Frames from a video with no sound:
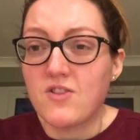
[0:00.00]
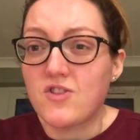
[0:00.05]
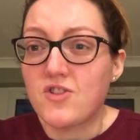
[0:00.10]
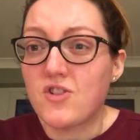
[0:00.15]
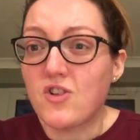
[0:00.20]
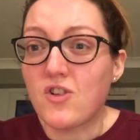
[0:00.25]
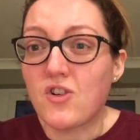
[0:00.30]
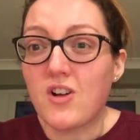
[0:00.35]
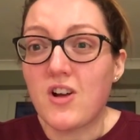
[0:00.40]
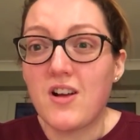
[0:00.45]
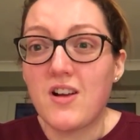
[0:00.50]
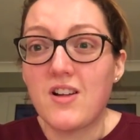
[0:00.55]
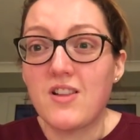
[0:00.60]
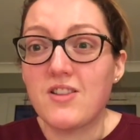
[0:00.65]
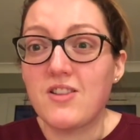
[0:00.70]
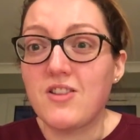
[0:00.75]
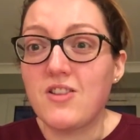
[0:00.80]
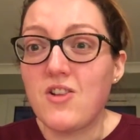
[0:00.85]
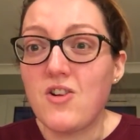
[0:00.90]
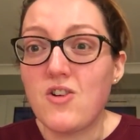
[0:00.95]
Took
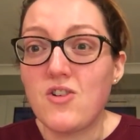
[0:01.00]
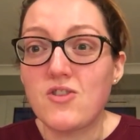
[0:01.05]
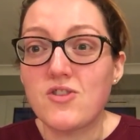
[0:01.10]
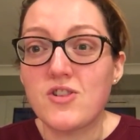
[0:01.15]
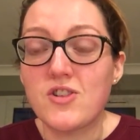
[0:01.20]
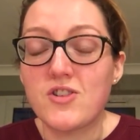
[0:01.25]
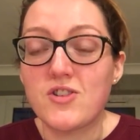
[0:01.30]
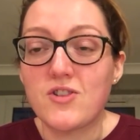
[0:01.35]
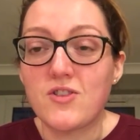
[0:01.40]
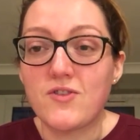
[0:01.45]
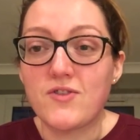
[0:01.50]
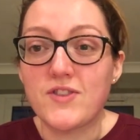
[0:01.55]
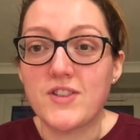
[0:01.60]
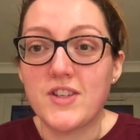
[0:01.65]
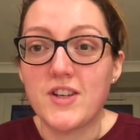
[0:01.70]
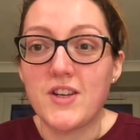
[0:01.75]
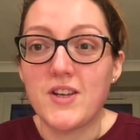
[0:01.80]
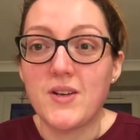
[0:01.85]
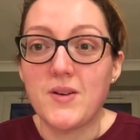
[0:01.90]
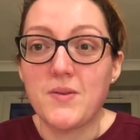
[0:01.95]
loads of stuff
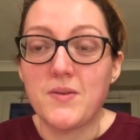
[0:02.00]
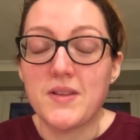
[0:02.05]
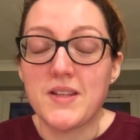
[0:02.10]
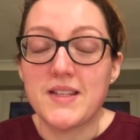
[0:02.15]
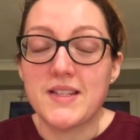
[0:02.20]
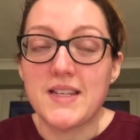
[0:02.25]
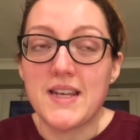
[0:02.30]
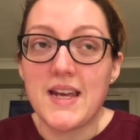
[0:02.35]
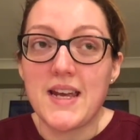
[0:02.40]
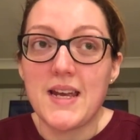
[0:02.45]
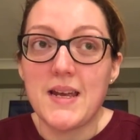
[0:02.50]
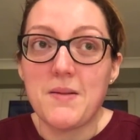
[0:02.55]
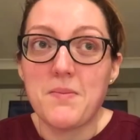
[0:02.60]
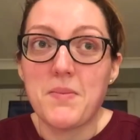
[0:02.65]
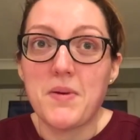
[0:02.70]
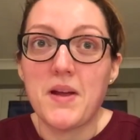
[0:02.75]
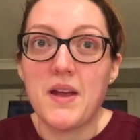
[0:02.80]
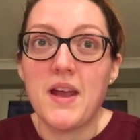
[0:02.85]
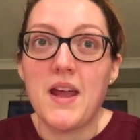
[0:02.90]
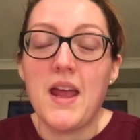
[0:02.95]
to the
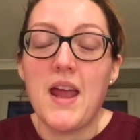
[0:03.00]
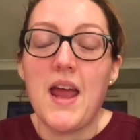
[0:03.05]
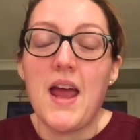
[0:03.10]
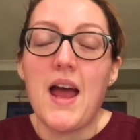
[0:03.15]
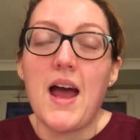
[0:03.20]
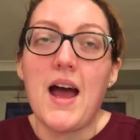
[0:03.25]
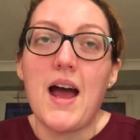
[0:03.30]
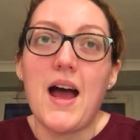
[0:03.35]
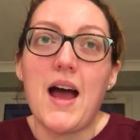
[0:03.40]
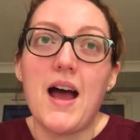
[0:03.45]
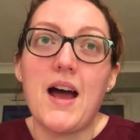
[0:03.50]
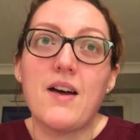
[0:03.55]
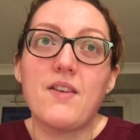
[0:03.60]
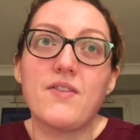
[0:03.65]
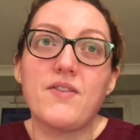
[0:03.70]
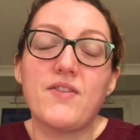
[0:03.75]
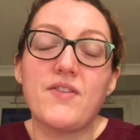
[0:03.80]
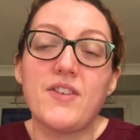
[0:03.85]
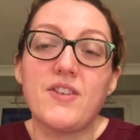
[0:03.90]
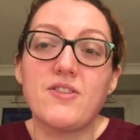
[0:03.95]
tip. I've
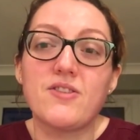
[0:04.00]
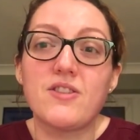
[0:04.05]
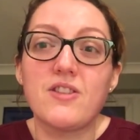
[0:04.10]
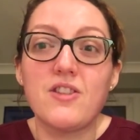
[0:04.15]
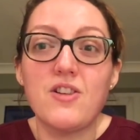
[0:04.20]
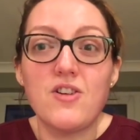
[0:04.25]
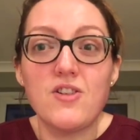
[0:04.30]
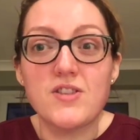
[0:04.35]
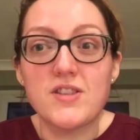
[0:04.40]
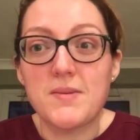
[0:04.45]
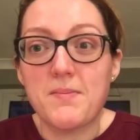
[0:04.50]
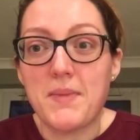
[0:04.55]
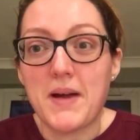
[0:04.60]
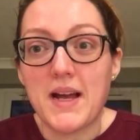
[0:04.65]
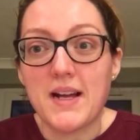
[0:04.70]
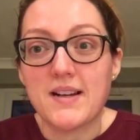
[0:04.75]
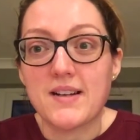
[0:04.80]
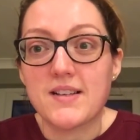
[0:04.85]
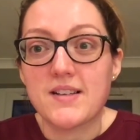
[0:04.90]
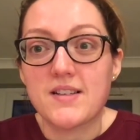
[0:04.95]
filled loads of
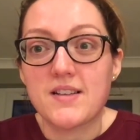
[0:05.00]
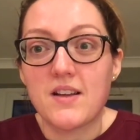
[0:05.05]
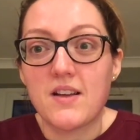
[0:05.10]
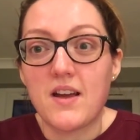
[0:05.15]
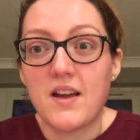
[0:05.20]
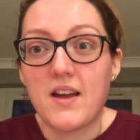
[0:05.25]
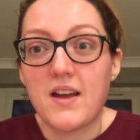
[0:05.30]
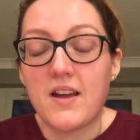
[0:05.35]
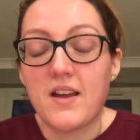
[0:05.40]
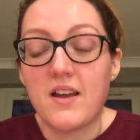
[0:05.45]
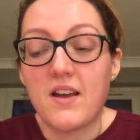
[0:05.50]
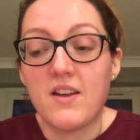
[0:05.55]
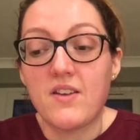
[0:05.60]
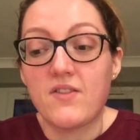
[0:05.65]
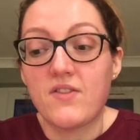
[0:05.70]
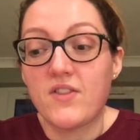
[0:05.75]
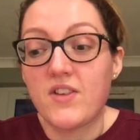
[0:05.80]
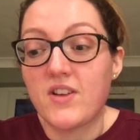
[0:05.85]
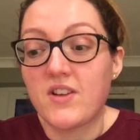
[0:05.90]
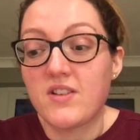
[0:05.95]
bags
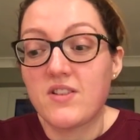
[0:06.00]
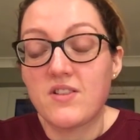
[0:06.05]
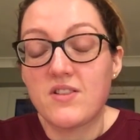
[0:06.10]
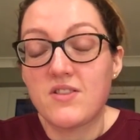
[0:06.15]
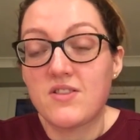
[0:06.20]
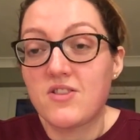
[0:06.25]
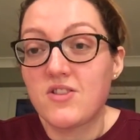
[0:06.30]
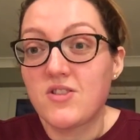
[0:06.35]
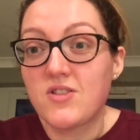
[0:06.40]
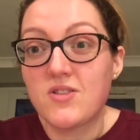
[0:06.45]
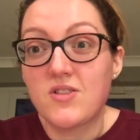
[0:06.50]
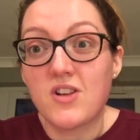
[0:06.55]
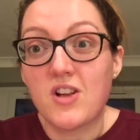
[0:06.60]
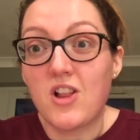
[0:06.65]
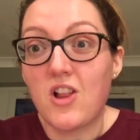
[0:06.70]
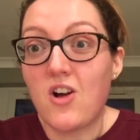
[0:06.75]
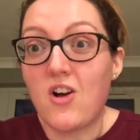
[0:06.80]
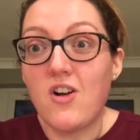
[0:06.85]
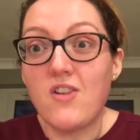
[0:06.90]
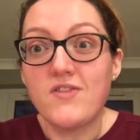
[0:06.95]
of just
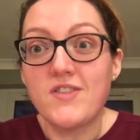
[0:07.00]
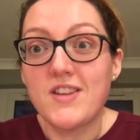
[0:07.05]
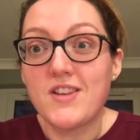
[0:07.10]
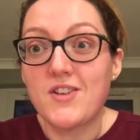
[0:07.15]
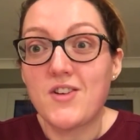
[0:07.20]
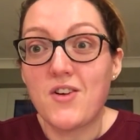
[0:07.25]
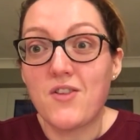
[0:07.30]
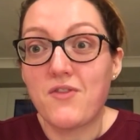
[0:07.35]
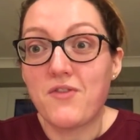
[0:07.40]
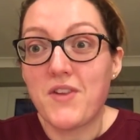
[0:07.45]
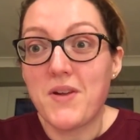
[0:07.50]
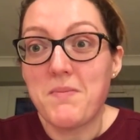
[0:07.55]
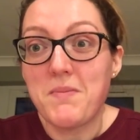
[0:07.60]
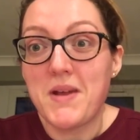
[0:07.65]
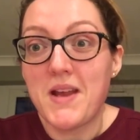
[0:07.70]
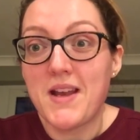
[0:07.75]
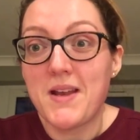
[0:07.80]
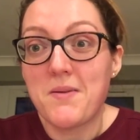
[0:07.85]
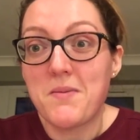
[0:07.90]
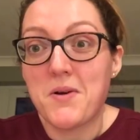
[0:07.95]
clothes that don't fit
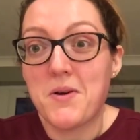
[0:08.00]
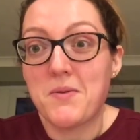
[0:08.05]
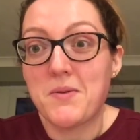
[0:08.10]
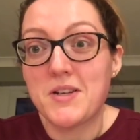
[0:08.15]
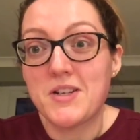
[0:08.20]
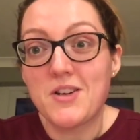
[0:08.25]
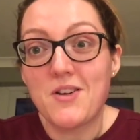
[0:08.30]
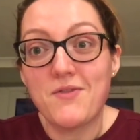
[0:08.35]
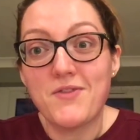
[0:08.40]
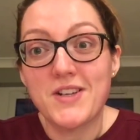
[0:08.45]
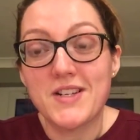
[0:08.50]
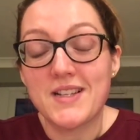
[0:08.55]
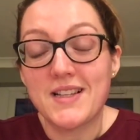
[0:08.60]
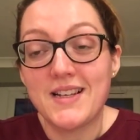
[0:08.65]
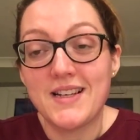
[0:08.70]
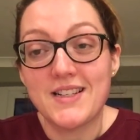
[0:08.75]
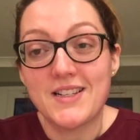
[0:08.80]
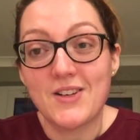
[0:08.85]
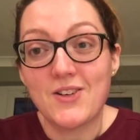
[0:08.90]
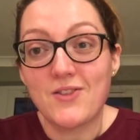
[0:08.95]
me anymore, which
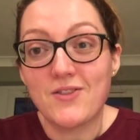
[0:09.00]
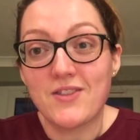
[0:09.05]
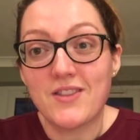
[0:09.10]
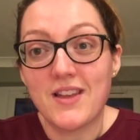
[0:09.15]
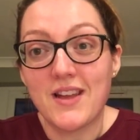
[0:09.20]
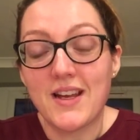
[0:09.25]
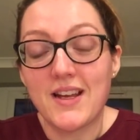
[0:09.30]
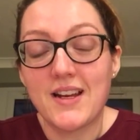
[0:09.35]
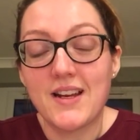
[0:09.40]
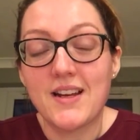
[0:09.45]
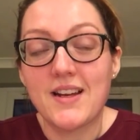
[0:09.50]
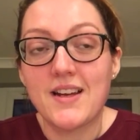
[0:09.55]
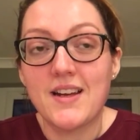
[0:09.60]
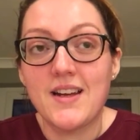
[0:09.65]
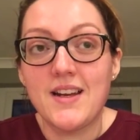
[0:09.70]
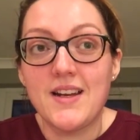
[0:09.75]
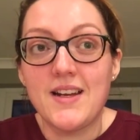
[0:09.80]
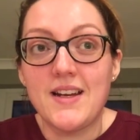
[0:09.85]
obviously is a good thing.